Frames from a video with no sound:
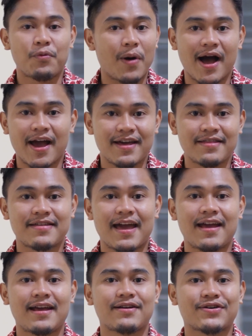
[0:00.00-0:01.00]
why
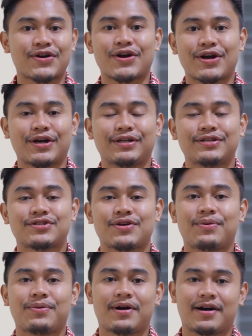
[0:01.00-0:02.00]
they earn
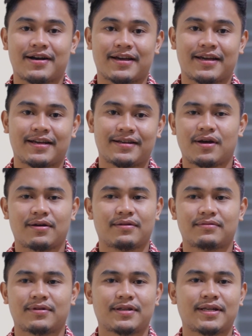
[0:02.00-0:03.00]
so high.
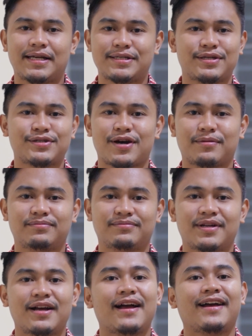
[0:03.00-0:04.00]
Not an easy job.
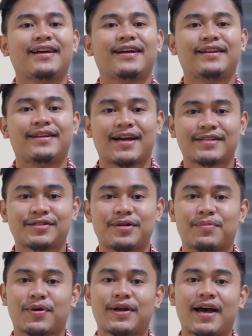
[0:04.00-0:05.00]
Next,
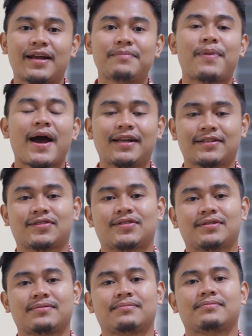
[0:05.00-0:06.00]
number 9,
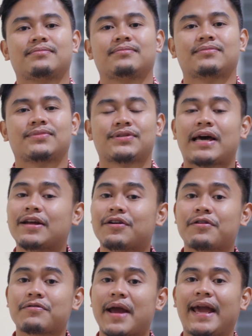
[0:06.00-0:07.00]
pilots.
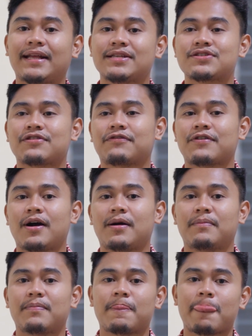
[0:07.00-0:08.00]
Salary range
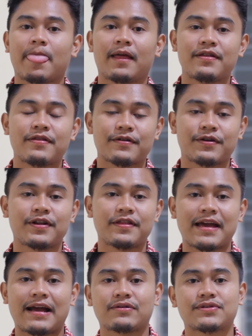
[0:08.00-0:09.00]
from
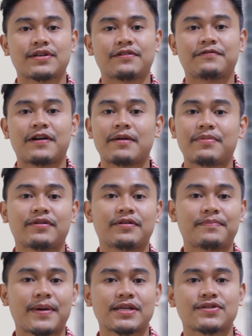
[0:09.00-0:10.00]

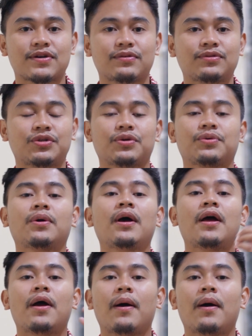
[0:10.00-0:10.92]
30,500 peso to